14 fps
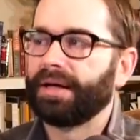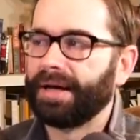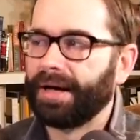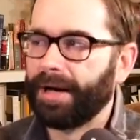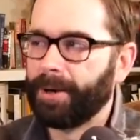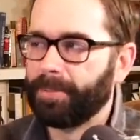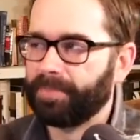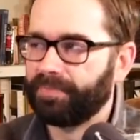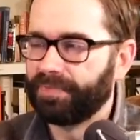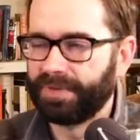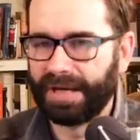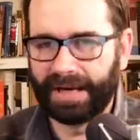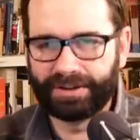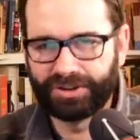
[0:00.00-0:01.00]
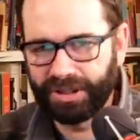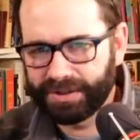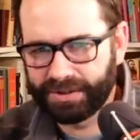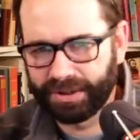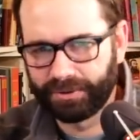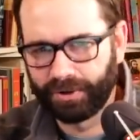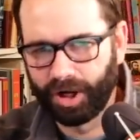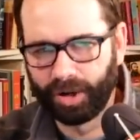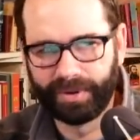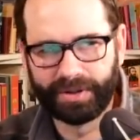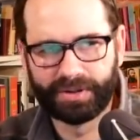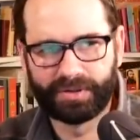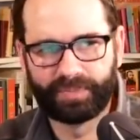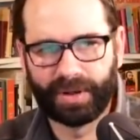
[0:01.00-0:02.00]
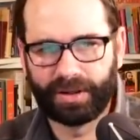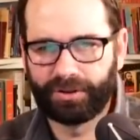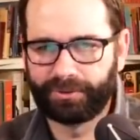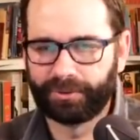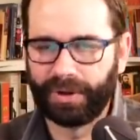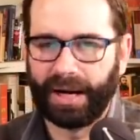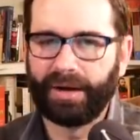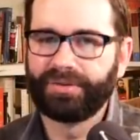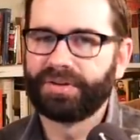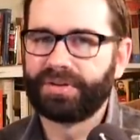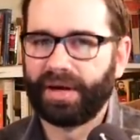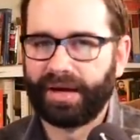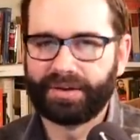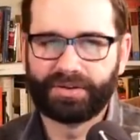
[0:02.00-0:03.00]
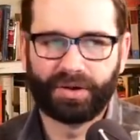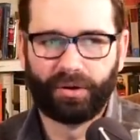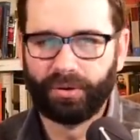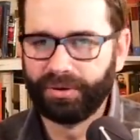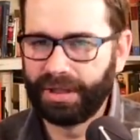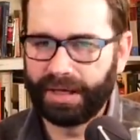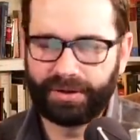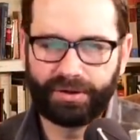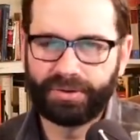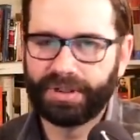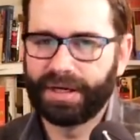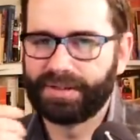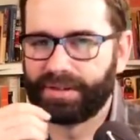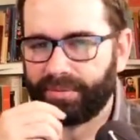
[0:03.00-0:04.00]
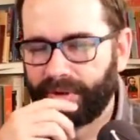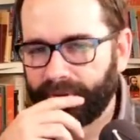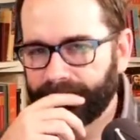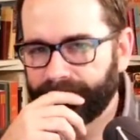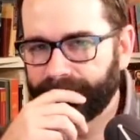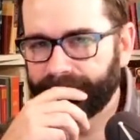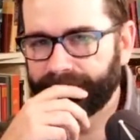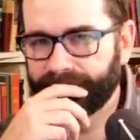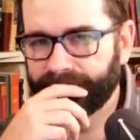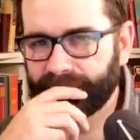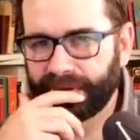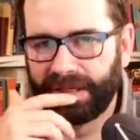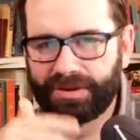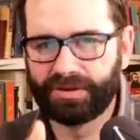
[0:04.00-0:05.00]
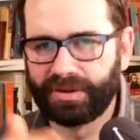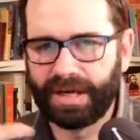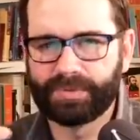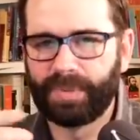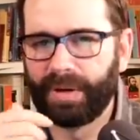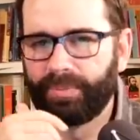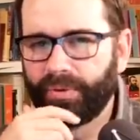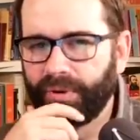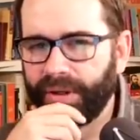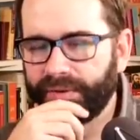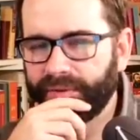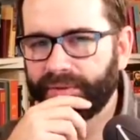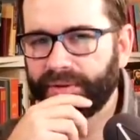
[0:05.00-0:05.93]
um, not just in Romans, but throughout the text, Old and New Testament. And so that's my point.